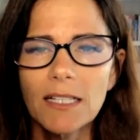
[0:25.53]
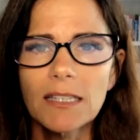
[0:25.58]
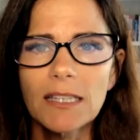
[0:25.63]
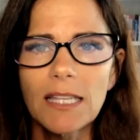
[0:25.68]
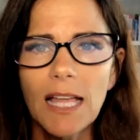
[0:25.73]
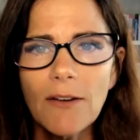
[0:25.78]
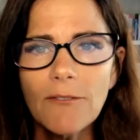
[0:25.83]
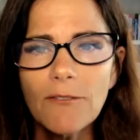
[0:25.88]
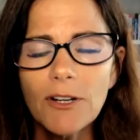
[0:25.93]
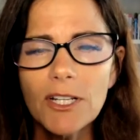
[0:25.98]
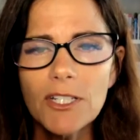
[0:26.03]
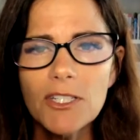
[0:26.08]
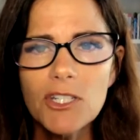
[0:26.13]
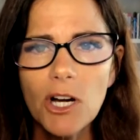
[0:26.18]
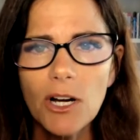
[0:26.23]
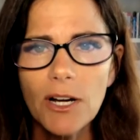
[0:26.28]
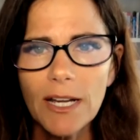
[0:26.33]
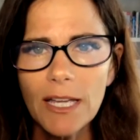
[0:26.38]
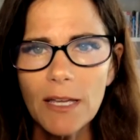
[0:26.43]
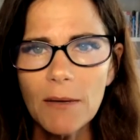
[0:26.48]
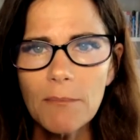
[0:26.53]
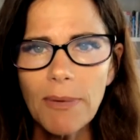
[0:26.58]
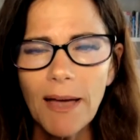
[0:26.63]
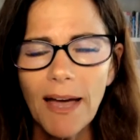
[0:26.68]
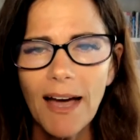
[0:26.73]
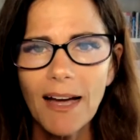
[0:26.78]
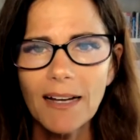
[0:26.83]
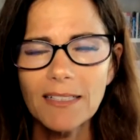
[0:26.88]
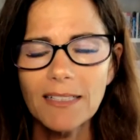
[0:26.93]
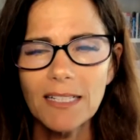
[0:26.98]
leverage our
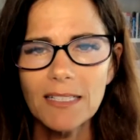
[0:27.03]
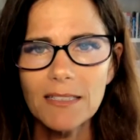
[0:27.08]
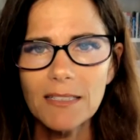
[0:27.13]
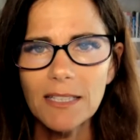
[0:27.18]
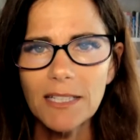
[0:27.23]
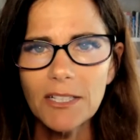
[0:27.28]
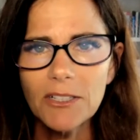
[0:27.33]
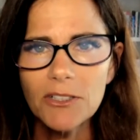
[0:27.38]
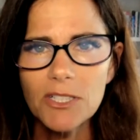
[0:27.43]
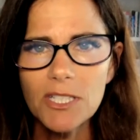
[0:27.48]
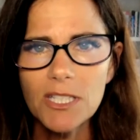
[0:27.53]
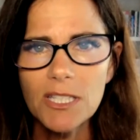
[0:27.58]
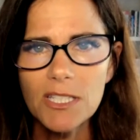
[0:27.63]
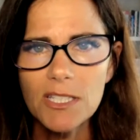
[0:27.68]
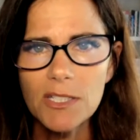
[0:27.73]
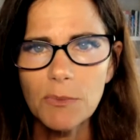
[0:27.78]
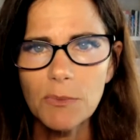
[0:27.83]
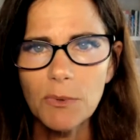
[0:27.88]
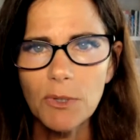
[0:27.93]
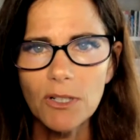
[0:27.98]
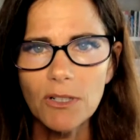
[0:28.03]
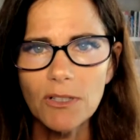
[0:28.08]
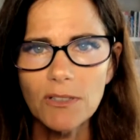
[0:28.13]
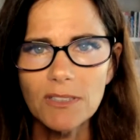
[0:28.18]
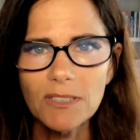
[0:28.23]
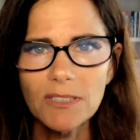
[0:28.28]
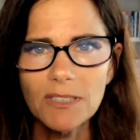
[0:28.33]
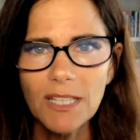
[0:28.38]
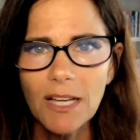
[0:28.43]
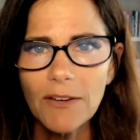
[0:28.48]
impact as leaders in this world,
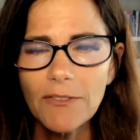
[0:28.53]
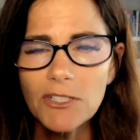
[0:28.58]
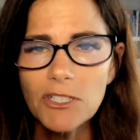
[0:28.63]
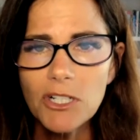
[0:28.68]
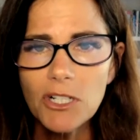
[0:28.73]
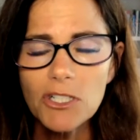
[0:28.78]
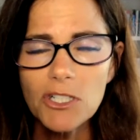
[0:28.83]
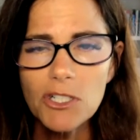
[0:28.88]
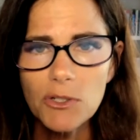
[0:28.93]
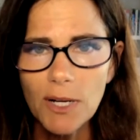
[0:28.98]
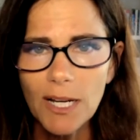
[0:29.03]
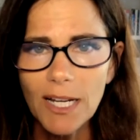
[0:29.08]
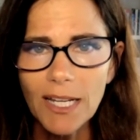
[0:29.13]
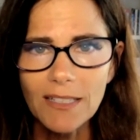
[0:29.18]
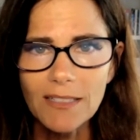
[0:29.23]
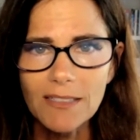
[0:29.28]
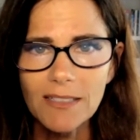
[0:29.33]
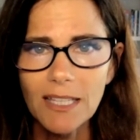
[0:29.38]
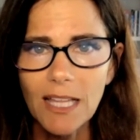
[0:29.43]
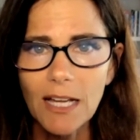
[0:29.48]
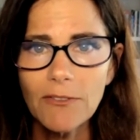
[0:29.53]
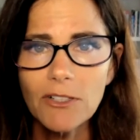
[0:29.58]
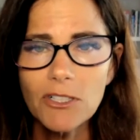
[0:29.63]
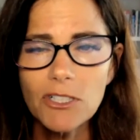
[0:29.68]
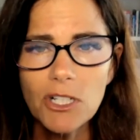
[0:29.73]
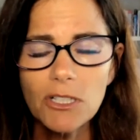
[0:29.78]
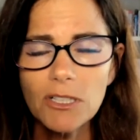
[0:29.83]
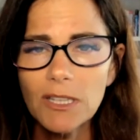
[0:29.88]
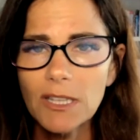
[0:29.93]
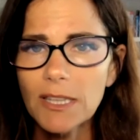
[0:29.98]
leverage our strengths,
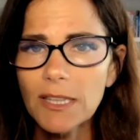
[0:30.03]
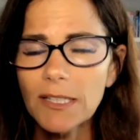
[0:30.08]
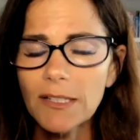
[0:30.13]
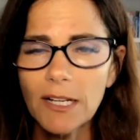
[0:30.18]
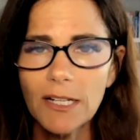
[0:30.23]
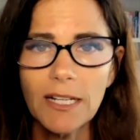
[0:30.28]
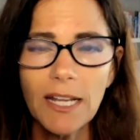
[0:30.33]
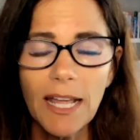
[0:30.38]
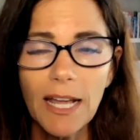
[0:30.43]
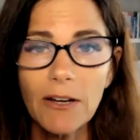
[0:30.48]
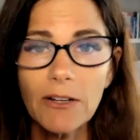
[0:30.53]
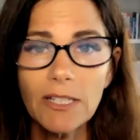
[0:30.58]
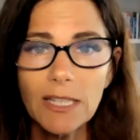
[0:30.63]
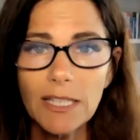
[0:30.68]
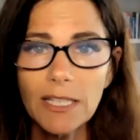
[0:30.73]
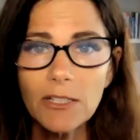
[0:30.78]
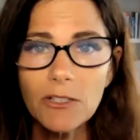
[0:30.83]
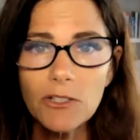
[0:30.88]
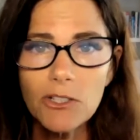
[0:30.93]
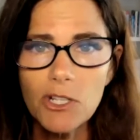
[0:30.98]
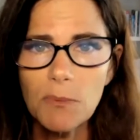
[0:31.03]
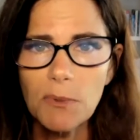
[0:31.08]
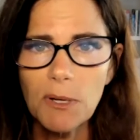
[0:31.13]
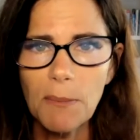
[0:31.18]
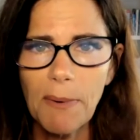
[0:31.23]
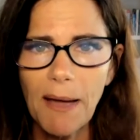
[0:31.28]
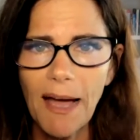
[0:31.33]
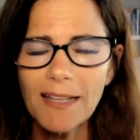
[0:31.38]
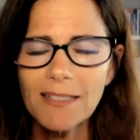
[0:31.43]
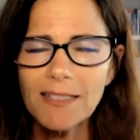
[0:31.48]
leverage our inherent leadership
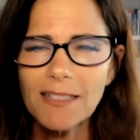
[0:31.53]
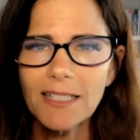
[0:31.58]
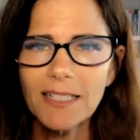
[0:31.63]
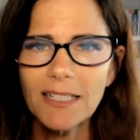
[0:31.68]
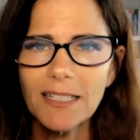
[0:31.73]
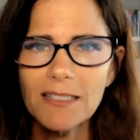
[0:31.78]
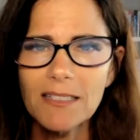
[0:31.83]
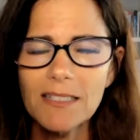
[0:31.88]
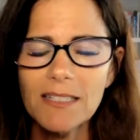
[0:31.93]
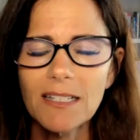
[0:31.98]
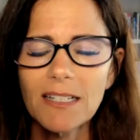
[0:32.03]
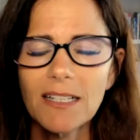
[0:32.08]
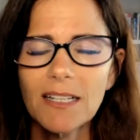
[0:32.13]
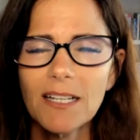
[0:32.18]
capacities,